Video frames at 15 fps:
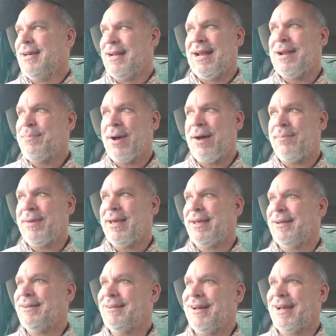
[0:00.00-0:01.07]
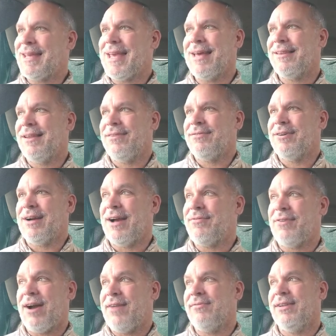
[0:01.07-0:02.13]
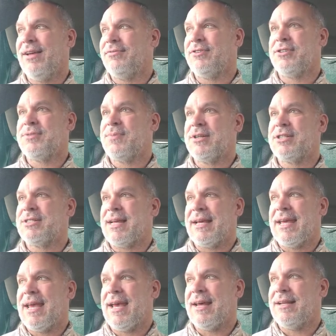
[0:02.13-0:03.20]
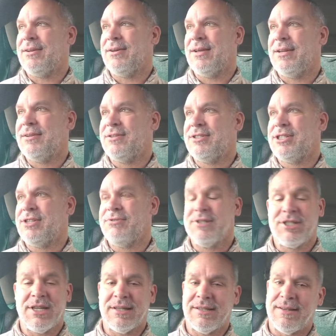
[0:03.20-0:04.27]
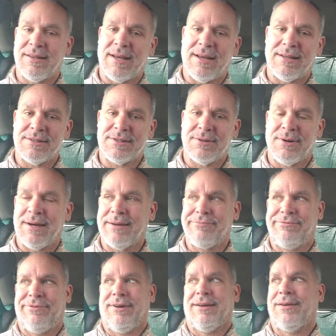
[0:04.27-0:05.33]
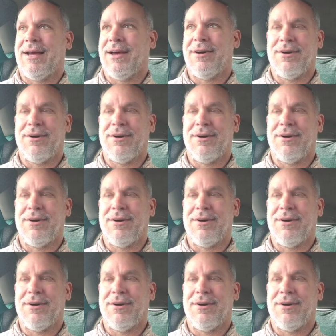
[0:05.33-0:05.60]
It ain't about me. I can't love her. I've loved her as much as I can, and she rejected that. So I fuck.